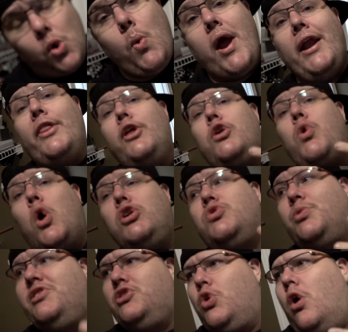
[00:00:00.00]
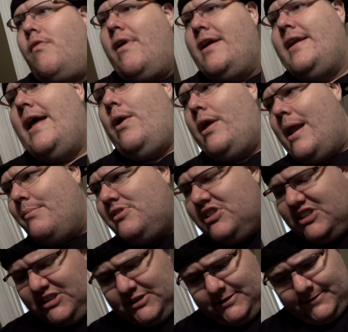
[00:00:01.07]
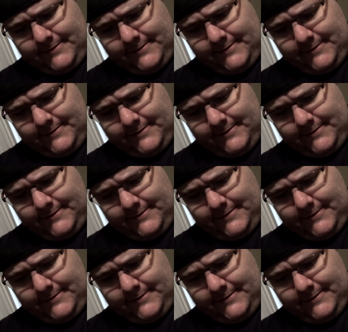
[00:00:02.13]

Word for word: our way to the grocery store right now, and I'm just...